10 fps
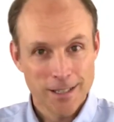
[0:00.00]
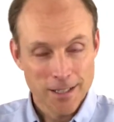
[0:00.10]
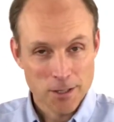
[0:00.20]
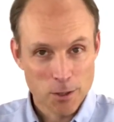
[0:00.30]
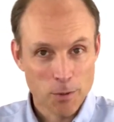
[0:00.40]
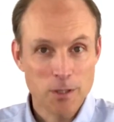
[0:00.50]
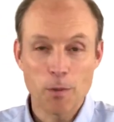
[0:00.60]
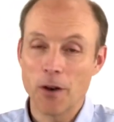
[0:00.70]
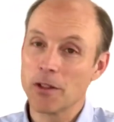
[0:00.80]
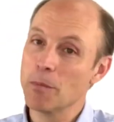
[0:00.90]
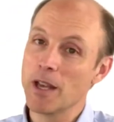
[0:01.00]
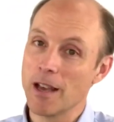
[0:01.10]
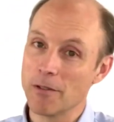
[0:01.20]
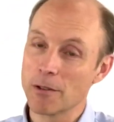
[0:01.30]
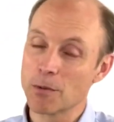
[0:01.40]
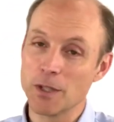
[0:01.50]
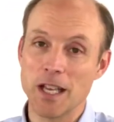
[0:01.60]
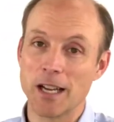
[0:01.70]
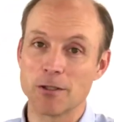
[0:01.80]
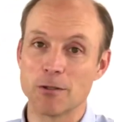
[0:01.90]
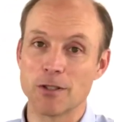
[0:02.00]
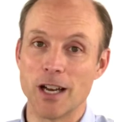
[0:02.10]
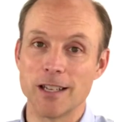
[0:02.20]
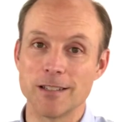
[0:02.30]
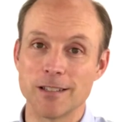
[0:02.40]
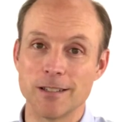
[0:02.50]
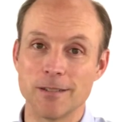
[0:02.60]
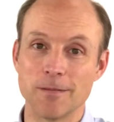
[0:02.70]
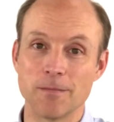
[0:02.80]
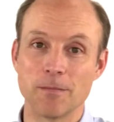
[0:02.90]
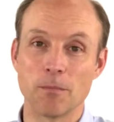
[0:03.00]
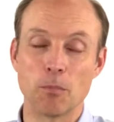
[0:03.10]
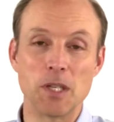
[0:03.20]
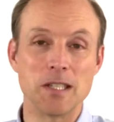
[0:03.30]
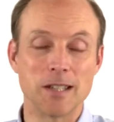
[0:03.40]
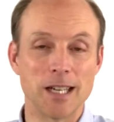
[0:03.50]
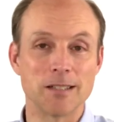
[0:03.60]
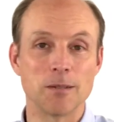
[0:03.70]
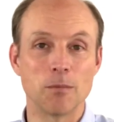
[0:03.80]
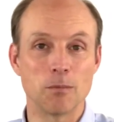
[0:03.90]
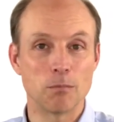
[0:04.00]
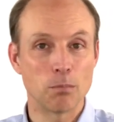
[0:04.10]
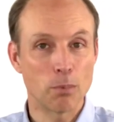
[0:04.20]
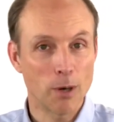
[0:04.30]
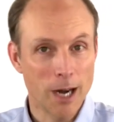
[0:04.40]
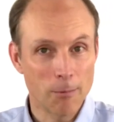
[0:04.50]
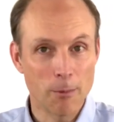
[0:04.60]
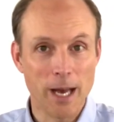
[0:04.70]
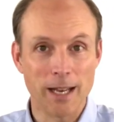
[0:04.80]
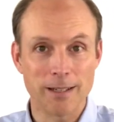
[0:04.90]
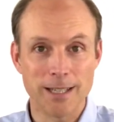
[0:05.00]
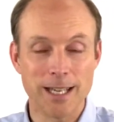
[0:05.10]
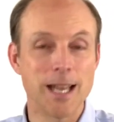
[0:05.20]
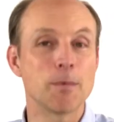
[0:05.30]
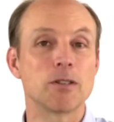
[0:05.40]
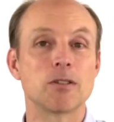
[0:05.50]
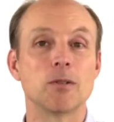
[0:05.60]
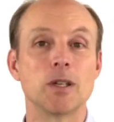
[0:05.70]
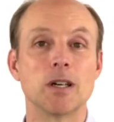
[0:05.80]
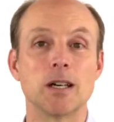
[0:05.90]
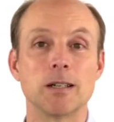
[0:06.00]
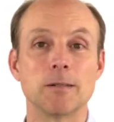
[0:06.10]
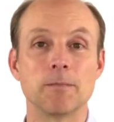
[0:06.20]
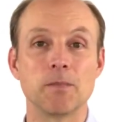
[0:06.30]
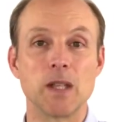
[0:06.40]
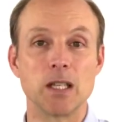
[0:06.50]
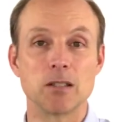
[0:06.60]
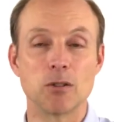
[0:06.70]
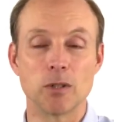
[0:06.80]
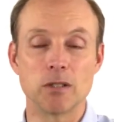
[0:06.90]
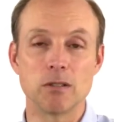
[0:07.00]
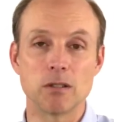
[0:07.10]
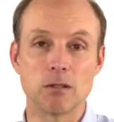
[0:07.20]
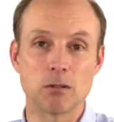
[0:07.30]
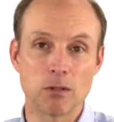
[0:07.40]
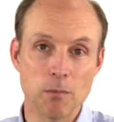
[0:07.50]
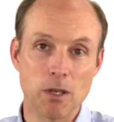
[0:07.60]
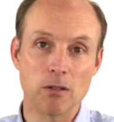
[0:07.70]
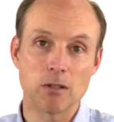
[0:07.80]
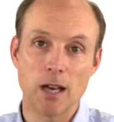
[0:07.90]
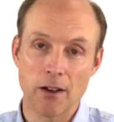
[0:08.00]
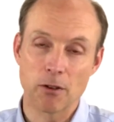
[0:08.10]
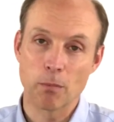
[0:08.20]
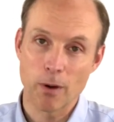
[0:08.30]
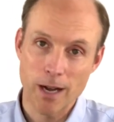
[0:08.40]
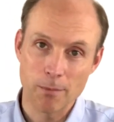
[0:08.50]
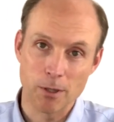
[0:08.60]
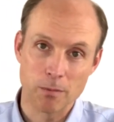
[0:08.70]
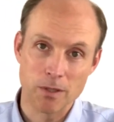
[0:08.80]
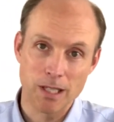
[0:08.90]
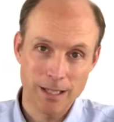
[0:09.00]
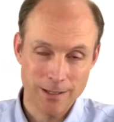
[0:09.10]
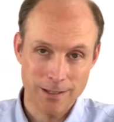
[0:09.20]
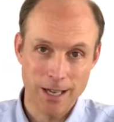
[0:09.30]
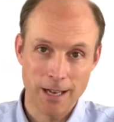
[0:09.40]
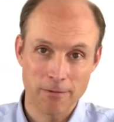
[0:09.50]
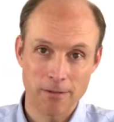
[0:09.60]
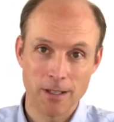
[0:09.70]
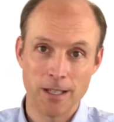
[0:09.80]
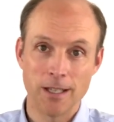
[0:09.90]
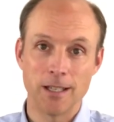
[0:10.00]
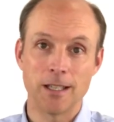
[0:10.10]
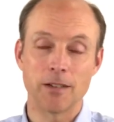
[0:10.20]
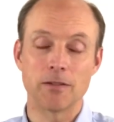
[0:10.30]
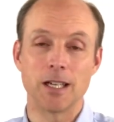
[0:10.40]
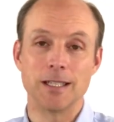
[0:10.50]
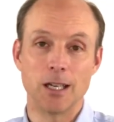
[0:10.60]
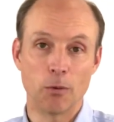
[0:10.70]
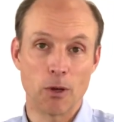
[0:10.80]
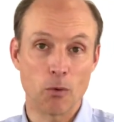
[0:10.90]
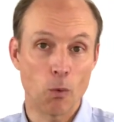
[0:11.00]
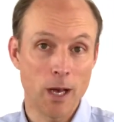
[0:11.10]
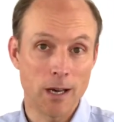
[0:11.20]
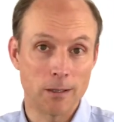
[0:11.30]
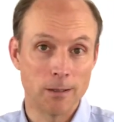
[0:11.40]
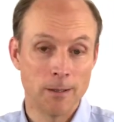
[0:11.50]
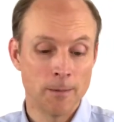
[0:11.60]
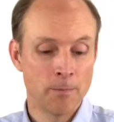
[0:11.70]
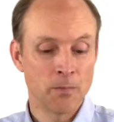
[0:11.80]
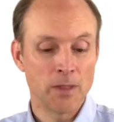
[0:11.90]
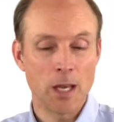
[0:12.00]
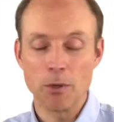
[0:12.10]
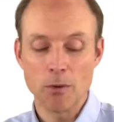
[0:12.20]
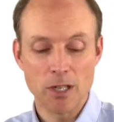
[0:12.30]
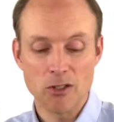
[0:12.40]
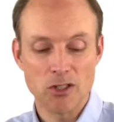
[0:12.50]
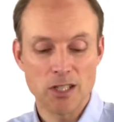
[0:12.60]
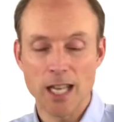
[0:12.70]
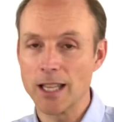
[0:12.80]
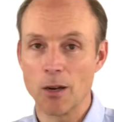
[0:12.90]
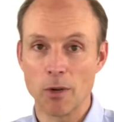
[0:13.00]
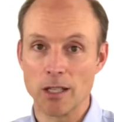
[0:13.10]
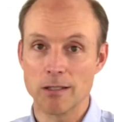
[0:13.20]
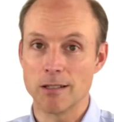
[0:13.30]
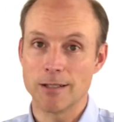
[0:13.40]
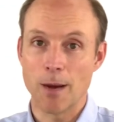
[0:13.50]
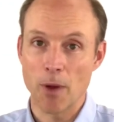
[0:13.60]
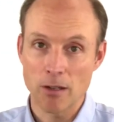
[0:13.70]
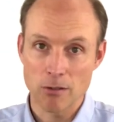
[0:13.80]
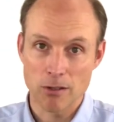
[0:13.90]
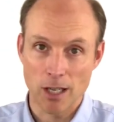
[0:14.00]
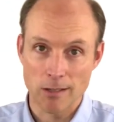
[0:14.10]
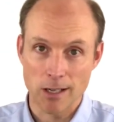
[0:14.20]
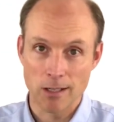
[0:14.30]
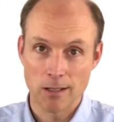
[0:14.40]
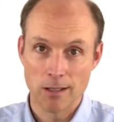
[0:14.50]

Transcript: He's doing some healthy behaviors with the exercise, but he's got some problematic dynamics going on that is going to contribute to other problems in his life if not dealt with well. Now, we don't want to just take that away and say stop exercising.